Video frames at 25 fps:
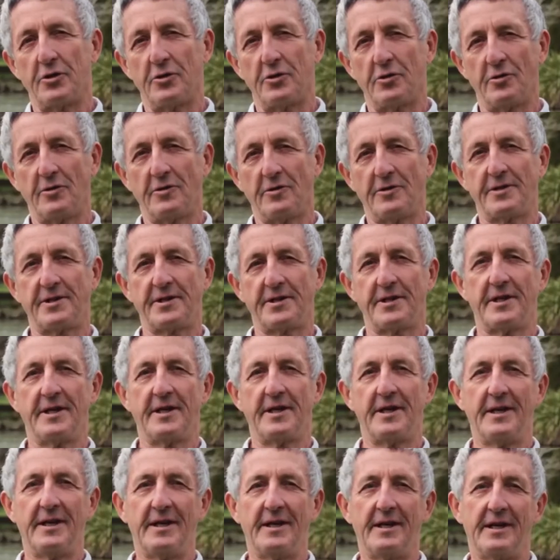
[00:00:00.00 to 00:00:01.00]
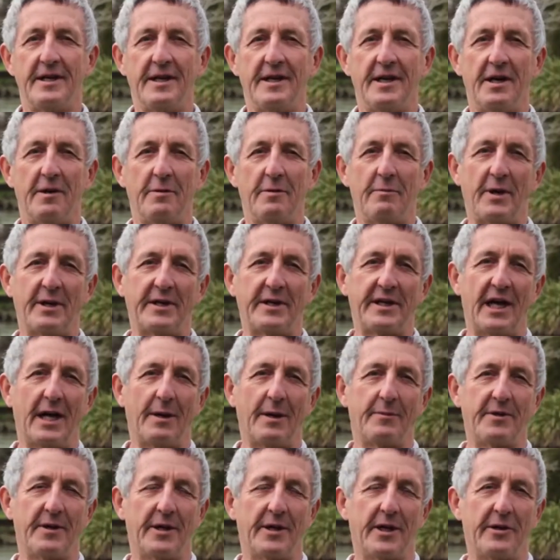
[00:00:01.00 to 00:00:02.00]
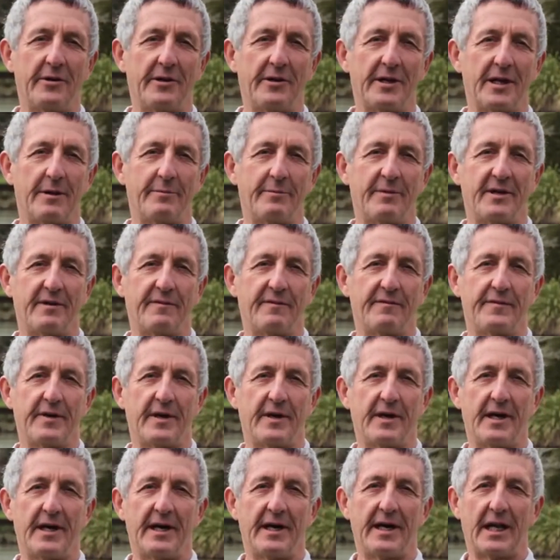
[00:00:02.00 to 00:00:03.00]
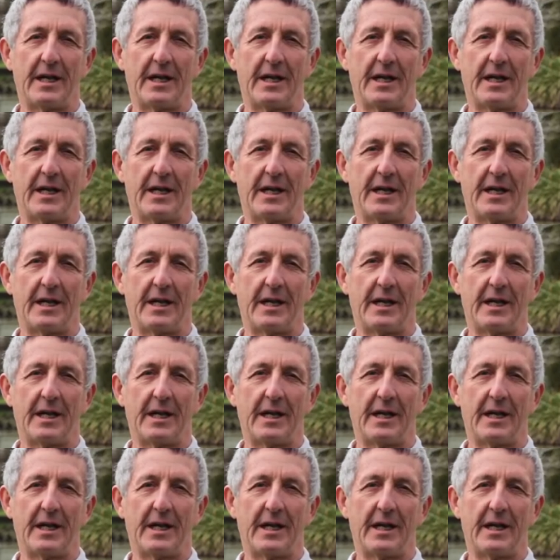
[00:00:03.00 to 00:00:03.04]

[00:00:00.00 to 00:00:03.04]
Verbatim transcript: tools. It might help to know a little bit of uh,